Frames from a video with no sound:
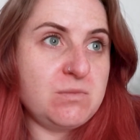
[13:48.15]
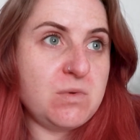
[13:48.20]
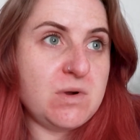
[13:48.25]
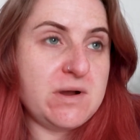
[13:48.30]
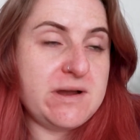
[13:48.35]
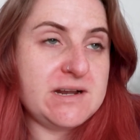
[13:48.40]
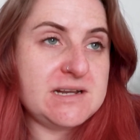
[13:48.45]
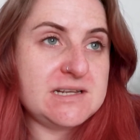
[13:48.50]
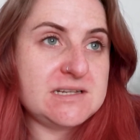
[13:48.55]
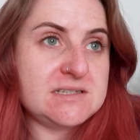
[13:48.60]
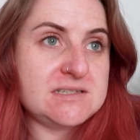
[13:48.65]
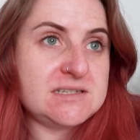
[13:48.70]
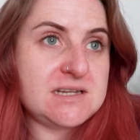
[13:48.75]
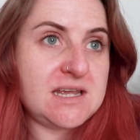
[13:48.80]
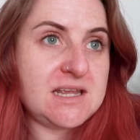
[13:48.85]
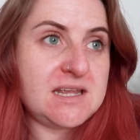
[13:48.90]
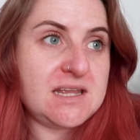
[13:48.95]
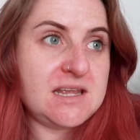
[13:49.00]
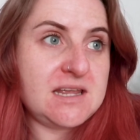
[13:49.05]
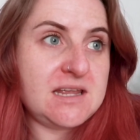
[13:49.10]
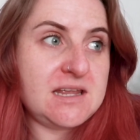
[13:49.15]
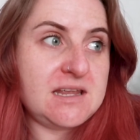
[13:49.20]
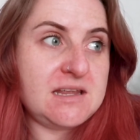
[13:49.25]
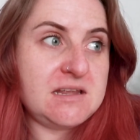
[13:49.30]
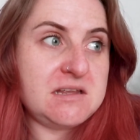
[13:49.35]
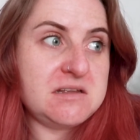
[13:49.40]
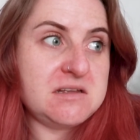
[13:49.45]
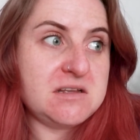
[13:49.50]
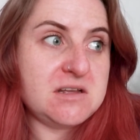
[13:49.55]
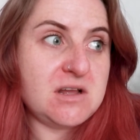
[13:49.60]
Work is
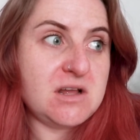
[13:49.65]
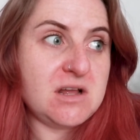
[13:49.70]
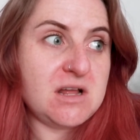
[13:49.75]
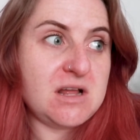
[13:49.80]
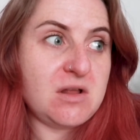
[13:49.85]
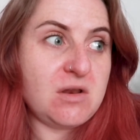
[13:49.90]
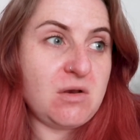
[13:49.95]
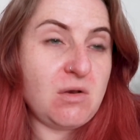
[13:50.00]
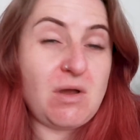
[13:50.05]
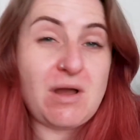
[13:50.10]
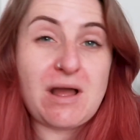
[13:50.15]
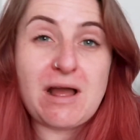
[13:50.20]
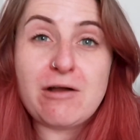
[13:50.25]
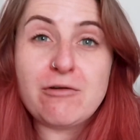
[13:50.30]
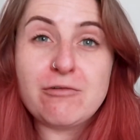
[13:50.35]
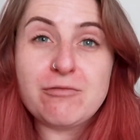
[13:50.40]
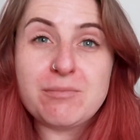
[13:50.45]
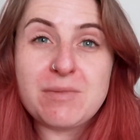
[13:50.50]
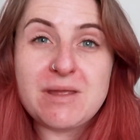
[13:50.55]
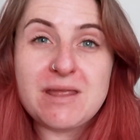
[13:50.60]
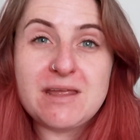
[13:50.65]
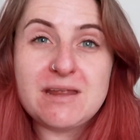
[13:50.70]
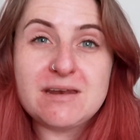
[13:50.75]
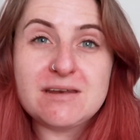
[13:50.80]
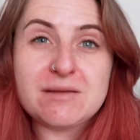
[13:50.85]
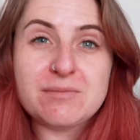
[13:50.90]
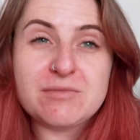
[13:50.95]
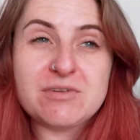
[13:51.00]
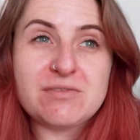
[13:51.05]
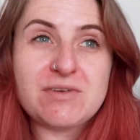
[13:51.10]
taking a lot out of me in
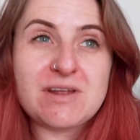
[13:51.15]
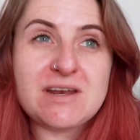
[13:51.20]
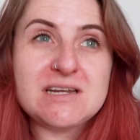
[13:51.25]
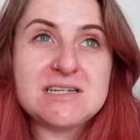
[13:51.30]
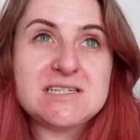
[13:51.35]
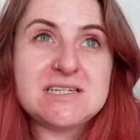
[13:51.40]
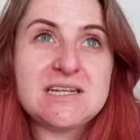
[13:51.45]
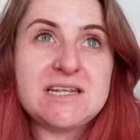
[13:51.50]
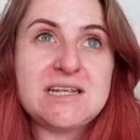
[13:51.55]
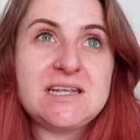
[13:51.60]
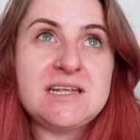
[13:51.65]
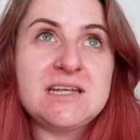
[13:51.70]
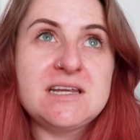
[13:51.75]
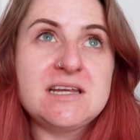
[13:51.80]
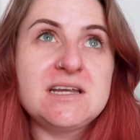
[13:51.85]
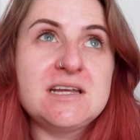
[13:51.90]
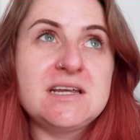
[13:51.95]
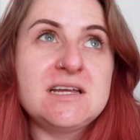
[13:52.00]
terms of energy.